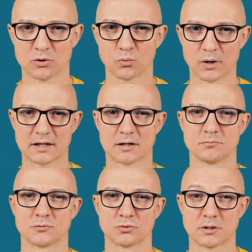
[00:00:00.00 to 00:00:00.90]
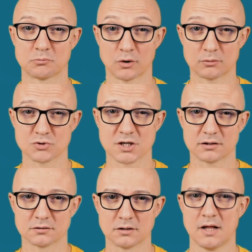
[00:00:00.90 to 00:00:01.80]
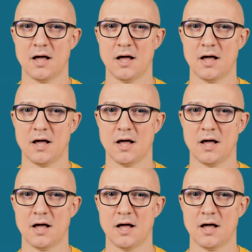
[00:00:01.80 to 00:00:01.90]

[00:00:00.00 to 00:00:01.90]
and welcome to Taboretum channel.